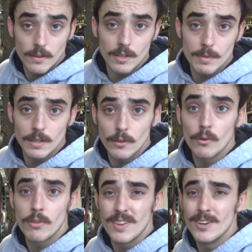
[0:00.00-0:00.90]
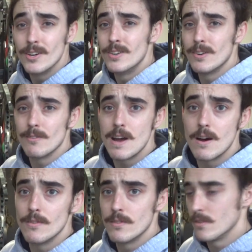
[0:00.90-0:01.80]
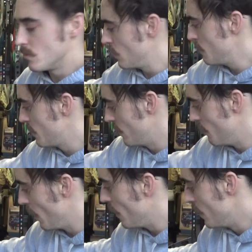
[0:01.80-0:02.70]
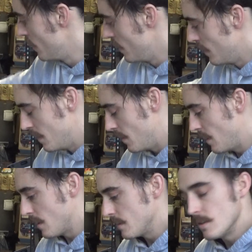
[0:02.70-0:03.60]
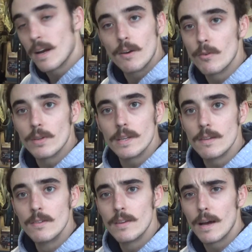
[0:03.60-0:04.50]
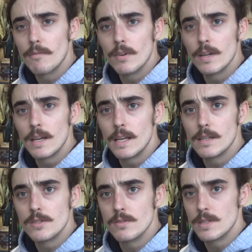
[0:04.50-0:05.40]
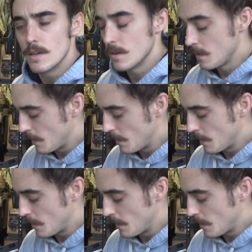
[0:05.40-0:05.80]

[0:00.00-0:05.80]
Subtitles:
are going to be a little thinner around the grip, but you're not going to really have any issues there.